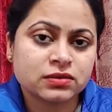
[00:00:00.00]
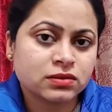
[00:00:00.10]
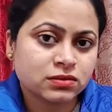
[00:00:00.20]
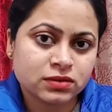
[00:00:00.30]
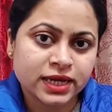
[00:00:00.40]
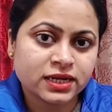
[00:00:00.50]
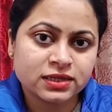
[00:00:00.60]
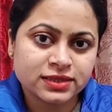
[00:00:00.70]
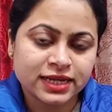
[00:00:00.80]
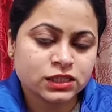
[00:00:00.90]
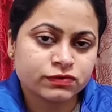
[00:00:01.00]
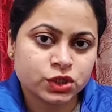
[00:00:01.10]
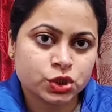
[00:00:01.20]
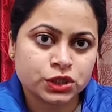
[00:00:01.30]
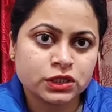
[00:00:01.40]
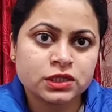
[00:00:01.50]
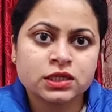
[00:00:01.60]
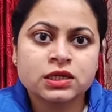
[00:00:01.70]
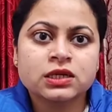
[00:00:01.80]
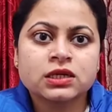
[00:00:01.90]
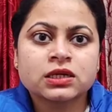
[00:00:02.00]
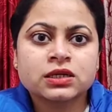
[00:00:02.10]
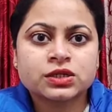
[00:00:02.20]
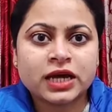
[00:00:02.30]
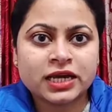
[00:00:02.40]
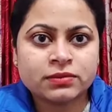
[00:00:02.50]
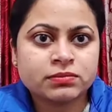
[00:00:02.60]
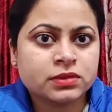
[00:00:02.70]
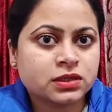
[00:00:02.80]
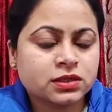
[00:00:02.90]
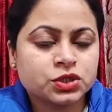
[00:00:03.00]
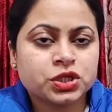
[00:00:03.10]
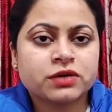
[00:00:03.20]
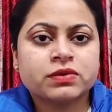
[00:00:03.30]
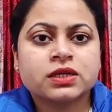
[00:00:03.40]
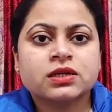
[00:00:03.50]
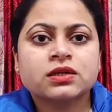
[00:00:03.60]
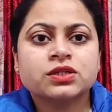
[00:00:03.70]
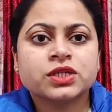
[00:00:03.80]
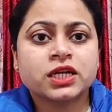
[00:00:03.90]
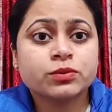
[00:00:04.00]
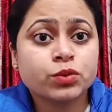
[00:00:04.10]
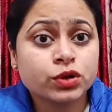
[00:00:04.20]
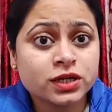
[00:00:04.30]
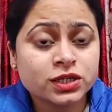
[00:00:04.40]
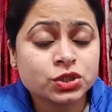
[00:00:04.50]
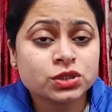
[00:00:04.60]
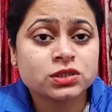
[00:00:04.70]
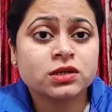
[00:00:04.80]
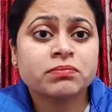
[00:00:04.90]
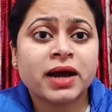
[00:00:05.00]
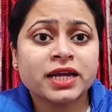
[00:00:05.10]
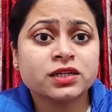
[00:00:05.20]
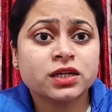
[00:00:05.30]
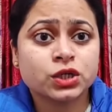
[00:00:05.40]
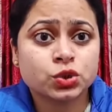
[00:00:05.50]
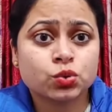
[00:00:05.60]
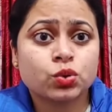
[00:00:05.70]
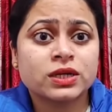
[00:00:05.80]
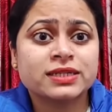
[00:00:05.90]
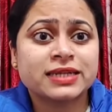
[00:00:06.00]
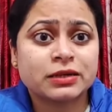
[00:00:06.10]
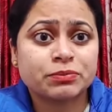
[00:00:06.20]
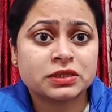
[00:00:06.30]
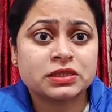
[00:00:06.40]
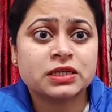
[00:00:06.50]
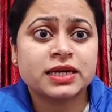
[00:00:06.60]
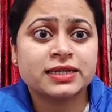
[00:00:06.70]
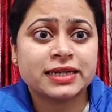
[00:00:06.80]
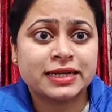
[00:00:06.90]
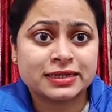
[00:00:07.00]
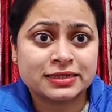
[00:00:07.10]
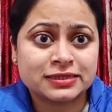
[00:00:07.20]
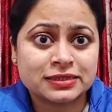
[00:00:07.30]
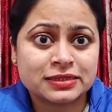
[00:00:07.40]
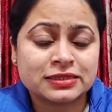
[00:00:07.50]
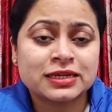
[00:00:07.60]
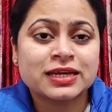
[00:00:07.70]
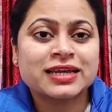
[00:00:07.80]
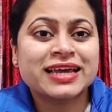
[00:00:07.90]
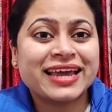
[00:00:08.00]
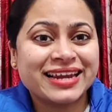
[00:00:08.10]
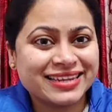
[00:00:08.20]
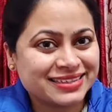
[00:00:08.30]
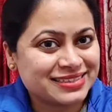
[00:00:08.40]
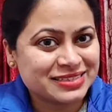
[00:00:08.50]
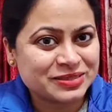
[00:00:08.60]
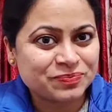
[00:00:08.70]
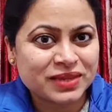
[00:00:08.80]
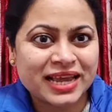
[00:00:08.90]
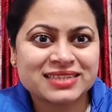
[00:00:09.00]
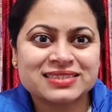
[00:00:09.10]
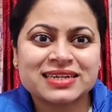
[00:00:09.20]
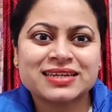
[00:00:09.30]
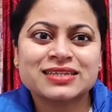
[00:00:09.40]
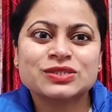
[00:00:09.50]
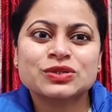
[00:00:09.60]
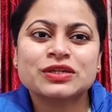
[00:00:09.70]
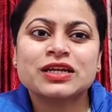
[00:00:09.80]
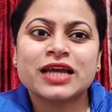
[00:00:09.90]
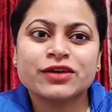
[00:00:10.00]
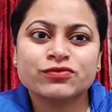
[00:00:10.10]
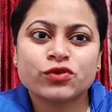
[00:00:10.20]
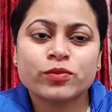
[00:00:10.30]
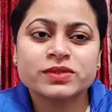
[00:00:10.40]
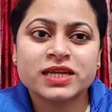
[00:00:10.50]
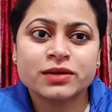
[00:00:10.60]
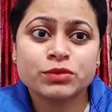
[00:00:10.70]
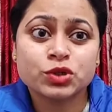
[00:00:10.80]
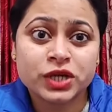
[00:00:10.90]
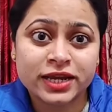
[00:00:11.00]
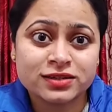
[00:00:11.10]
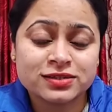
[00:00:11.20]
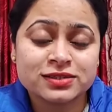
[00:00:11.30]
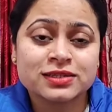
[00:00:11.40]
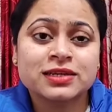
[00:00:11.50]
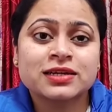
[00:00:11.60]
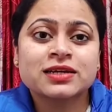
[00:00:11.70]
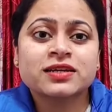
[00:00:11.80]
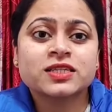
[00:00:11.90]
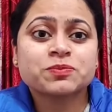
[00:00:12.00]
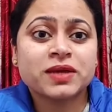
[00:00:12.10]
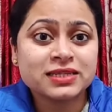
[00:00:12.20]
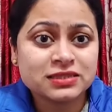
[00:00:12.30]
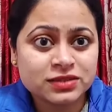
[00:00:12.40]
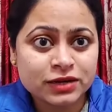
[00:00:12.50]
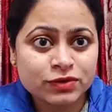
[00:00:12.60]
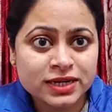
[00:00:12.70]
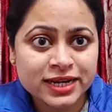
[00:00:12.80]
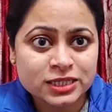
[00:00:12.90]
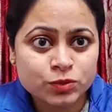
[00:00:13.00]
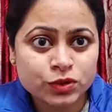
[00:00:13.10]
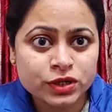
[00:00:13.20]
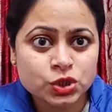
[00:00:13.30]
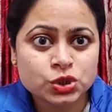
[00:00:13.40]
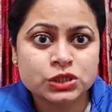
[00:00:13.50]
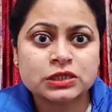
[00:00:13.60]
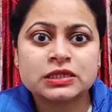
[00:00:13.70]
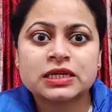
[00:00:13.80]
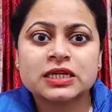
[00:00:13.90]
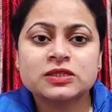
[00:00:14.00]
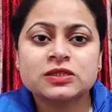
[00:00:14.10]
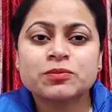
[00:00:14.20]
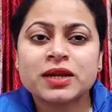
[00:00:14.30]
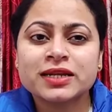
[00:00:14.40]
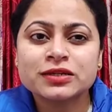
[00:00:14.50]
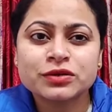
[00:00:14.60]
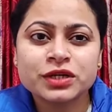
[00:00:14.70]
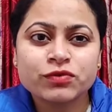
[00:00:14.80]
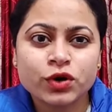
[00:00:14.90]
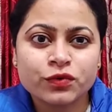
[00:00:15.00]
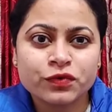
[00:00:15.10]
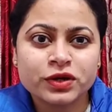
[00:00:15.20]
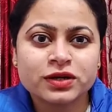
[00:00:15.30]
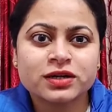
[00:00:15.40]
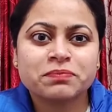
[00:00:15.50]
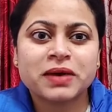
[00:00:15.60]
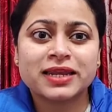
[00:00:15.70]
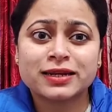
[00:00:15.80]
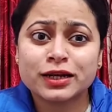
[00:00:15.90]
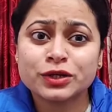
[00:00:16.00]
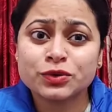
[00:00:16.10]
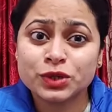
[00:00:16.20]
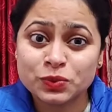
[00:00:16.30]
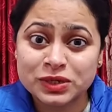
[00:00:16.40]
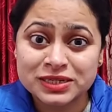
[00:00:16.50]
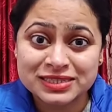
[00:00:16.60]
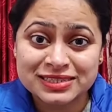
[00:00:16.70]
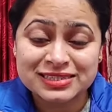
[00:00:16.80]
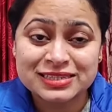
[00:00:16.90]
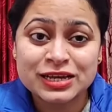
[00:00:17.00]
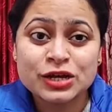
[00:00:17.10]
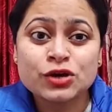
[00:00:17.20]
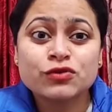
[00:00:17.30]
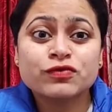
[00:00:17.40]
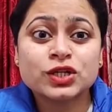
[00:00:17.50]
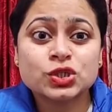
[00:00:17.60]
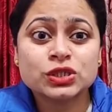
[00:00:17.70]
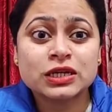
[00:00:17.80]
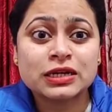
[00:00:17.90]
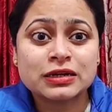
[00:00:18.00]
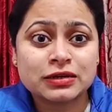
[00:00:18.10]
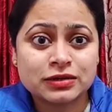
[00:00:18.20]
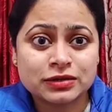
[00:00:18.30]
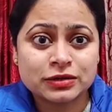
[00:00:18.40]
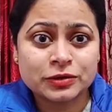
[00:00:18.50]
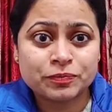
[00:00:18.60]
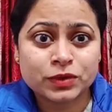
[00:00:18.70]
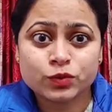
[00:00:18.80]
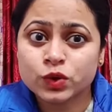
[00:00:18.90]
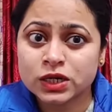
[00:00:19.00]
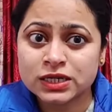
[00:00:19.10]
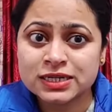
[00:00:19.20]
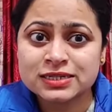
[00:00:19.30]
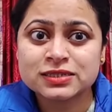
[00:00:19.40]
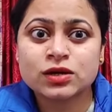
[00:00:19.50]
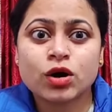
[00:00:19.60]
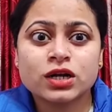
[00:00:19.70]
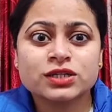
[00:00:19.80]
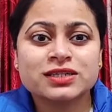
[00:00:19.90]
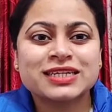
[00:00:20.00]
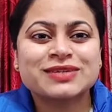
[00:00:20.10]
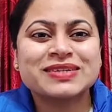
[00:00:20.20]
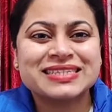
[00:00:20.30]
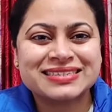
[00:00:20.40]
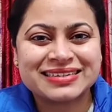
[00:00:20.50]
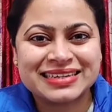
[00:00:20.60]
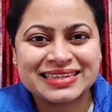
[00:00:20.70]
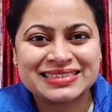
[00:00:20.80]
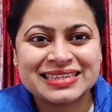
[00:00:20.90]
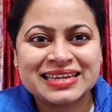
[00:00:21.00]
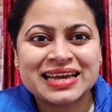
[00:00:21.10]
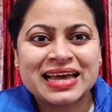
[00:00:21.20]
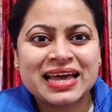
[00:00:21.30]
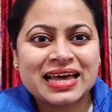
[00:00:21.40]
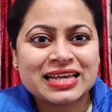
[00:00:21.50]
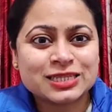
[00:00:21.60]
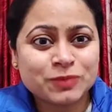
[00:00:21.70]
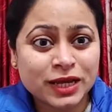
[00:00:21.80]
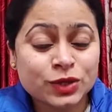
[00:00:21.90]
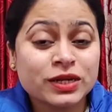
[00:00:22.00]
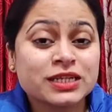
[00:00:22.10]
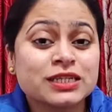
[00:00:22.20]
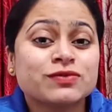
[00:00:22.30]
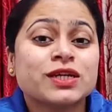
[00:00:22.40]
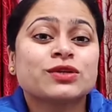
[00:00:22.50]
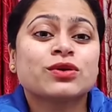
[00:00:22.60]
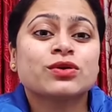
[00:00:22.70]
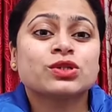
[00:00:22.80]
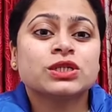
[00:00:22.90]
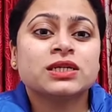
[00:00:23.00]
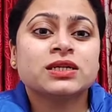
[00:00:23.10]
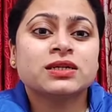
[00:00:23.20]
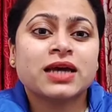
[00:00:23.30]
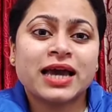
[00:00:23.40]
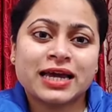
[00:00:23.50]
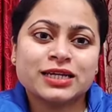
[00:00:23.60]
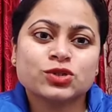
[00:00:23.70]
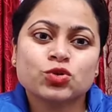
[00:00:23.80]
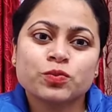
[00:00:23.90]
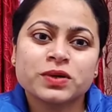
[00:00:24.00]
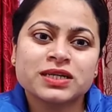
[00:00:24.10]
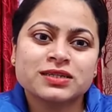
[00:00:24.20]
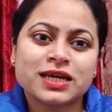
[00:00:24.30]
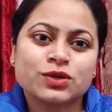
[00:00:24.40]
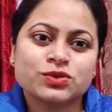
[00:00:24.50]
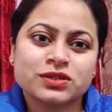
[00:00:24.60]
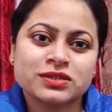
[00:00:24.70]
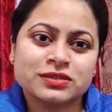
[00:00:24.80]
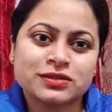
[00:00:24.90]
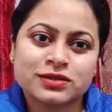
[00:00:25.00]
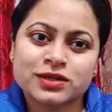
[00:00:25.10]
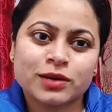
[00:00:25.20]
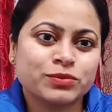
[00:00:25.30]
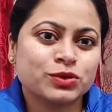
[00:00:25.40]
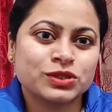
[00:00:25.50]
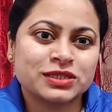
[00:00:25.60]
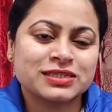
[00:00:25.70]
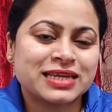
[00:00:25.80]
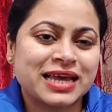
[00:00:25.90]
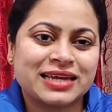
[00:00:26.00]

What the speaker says: any science fiction: time travel, teleportation, mind control, telepathy and telekinesis, aliens, extraterrestrial life forms and mutants, space travel and exploration, interplanetary warfare, parallel universes, fictional worlds, alternative histories, speculative technology, and super intelligent computers and